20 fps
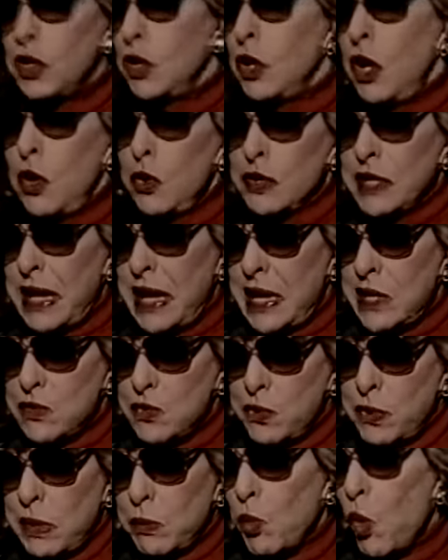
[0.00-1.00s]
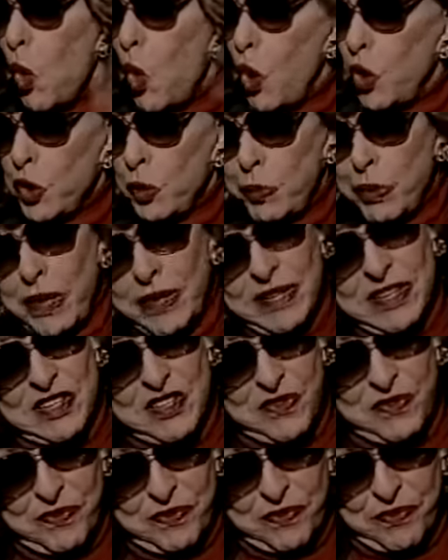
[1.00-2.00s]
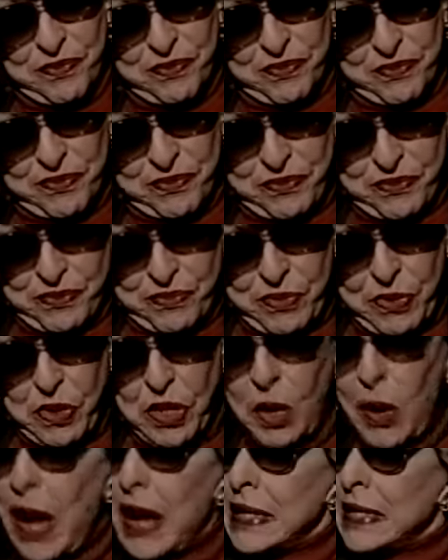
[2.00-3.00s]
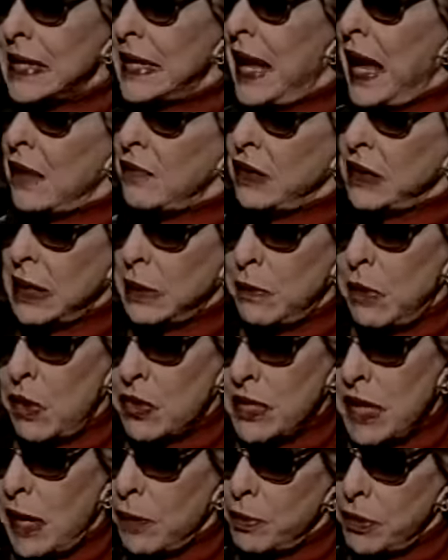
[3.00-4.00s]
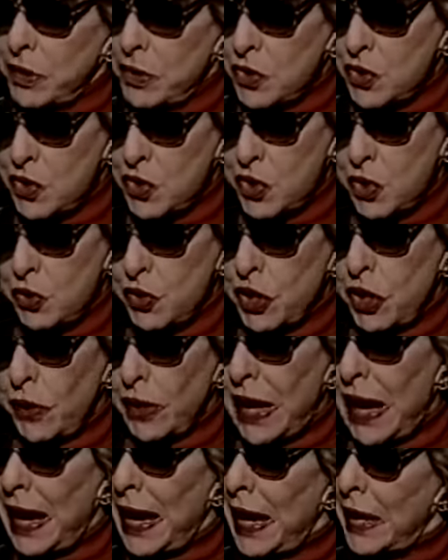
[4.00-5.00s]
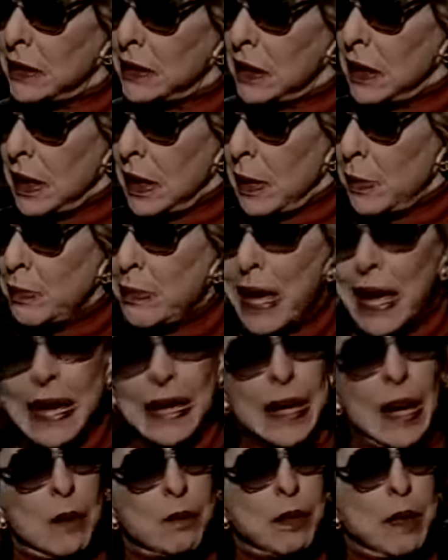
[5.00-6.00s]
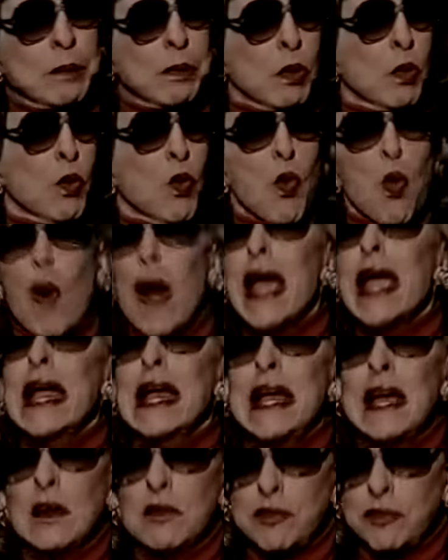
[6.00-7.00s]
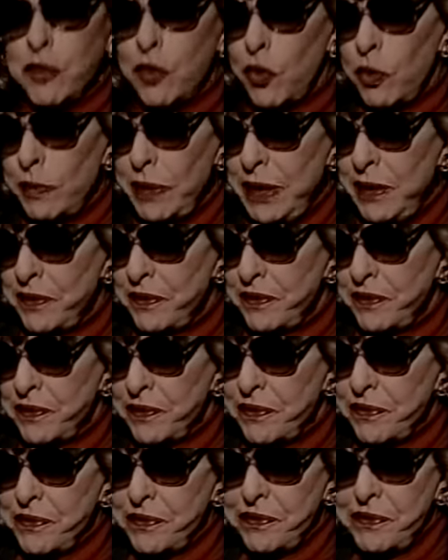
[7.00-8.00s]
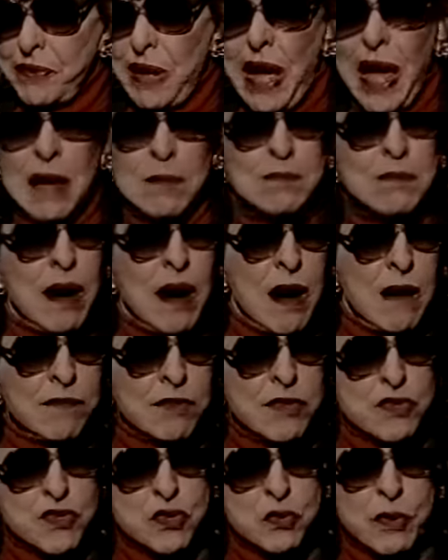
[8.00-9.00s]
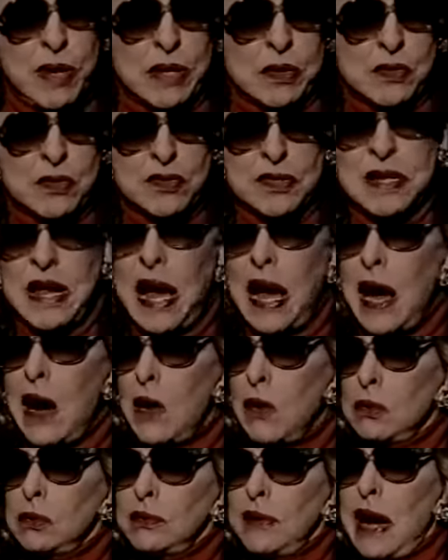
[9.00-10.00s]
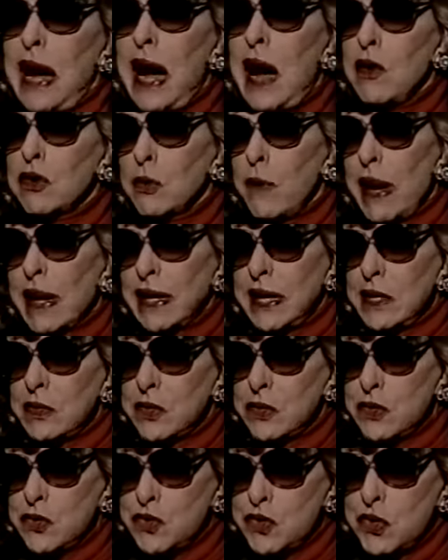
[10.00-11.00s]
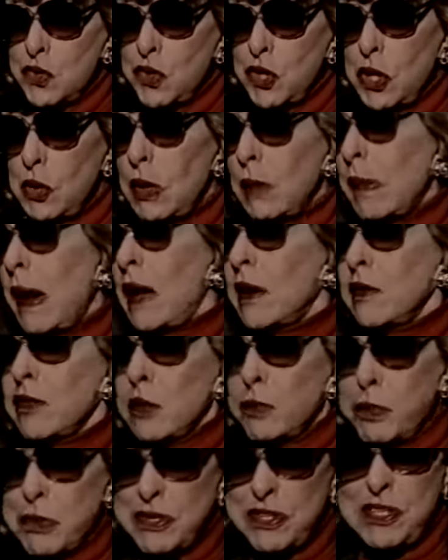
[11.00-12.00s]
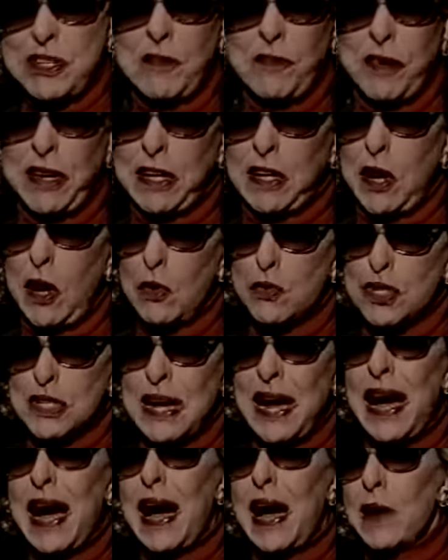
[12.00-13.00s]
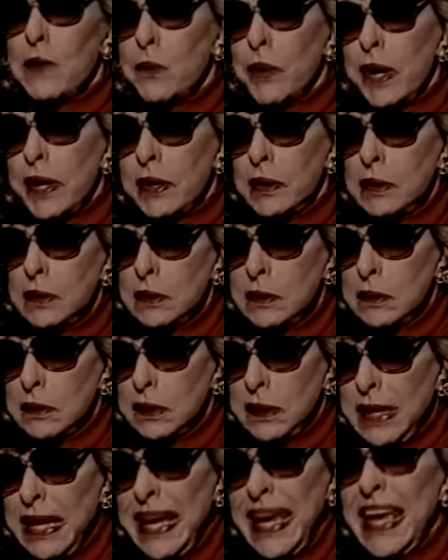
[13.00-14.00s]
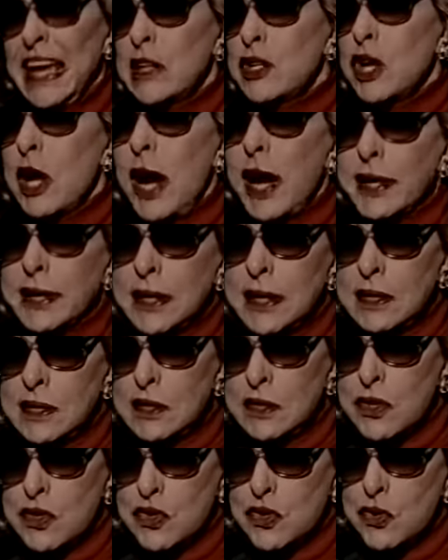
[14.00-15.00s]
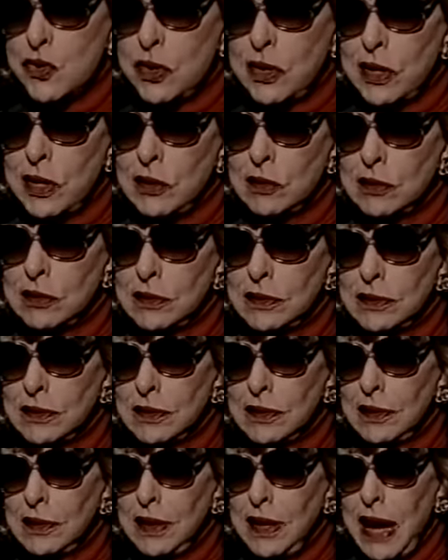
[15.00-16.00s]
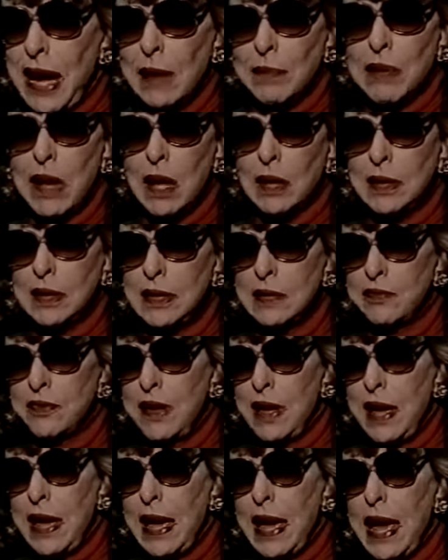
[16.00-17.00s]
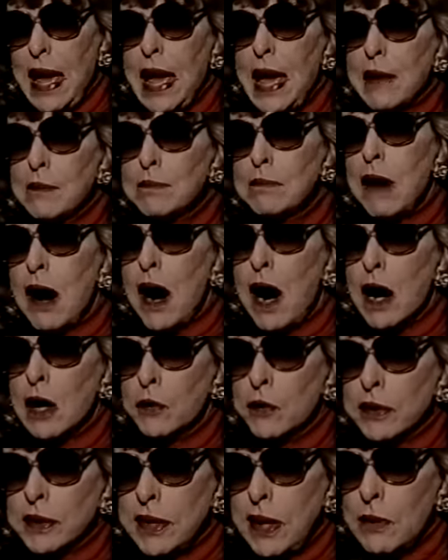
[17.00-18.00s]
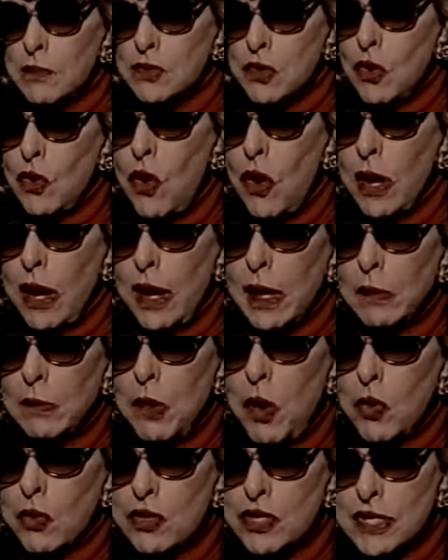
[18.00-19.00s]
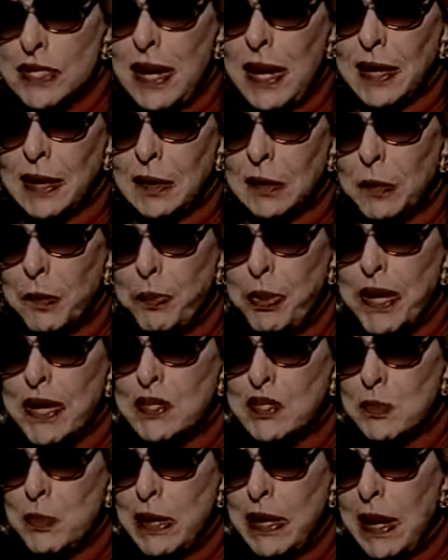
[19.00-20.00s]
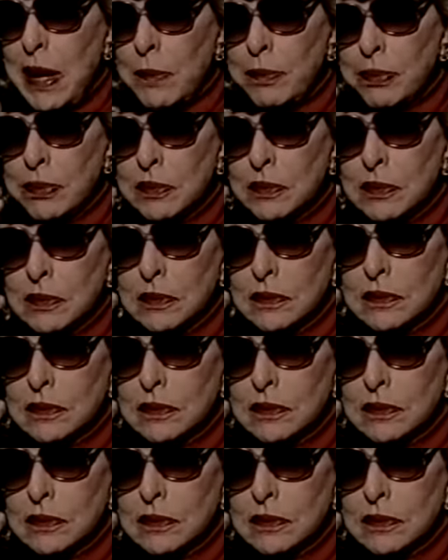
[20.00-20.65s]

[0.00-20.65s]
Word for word: In the good old days when Warner Brothers. Right. You know, I did have a limo take me to the studio, and I had makeup people waiting for me. Right. I had marvelous directors. Now, how do I get to the studio? I'm out on the Pacific Coast Highway, uh-huh. hitchhiking to the studio. Uh-huh. I'm lucky if Ann-Margret comes along on a motorcycle and picks me up.